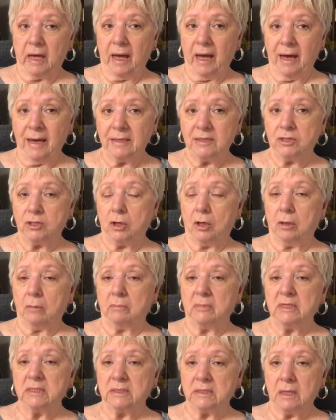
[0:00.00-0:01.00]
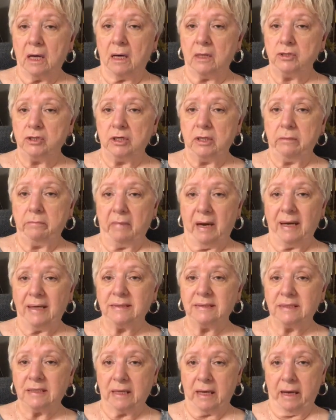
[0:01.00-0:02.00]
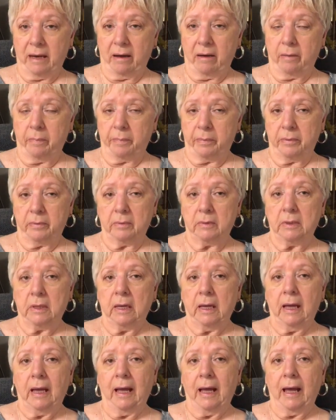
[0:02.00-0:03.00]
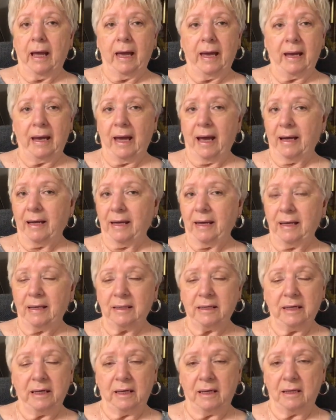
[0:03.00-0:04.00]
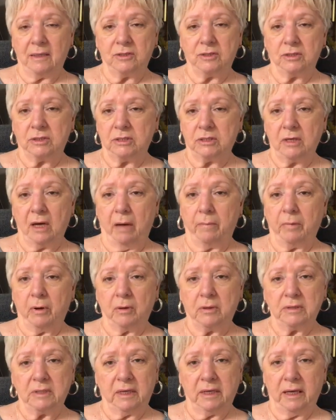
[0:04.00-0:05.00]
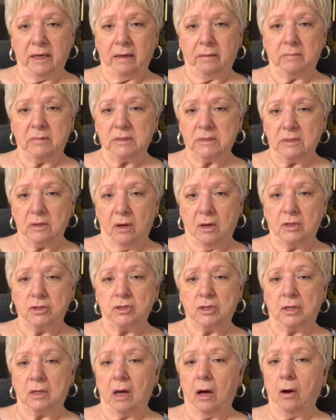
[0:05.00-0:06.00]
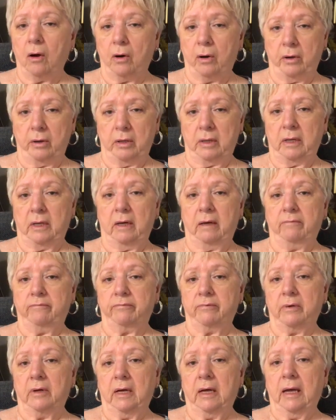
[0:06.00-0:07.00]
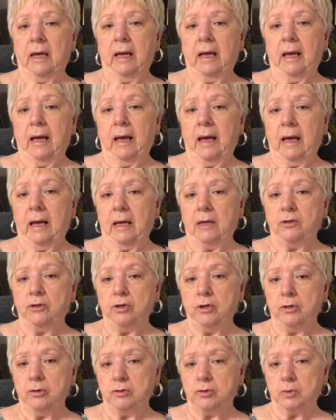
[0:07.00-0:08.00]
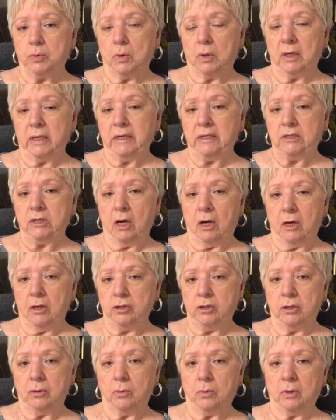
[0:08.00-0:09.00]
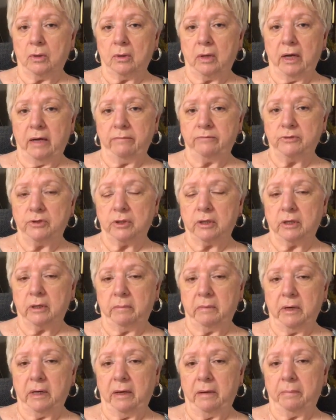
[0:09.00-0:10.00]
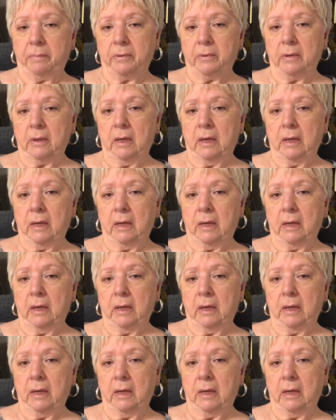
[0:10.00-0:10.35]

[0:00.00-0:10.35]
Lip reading: I start massaging my scalp, and I can't get it to stop because I can't massage it hard enough. And usually Tanya will have to come up